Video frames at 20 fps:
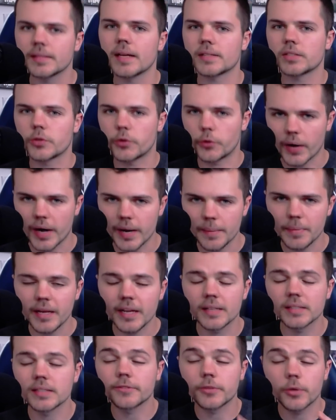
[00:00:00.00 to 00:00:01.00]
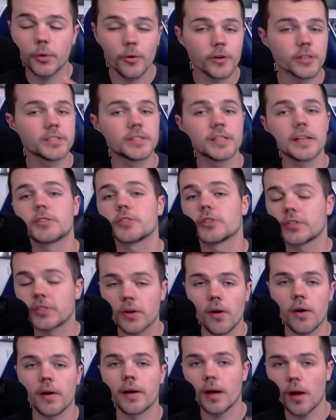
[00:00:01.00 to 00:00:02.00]
that's great because, of course, that's your
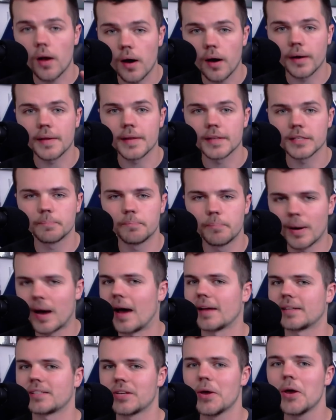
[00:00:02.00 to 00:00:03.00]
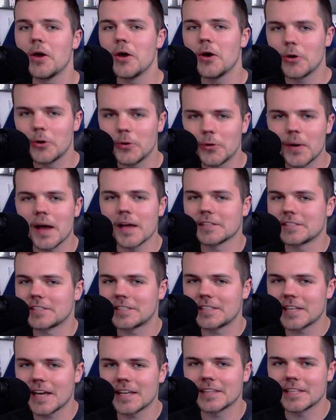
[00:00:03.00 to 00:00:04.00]
target audience, but who has to
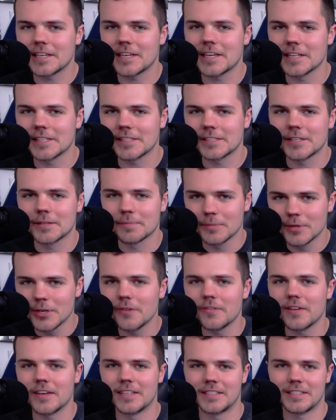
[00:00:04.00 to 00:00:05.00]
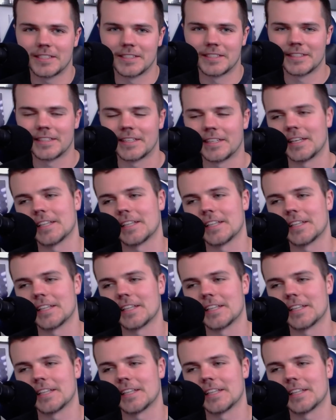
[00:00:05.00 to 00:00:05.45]
take the kids to the movies?